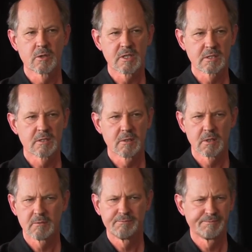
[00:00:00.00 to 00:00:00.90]
or
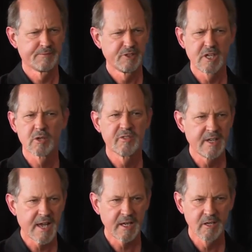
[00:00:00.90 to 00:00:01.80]
a general
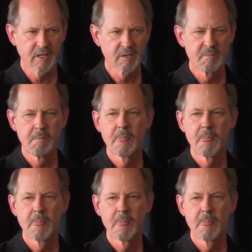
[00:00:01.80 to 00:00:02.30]
vernacular.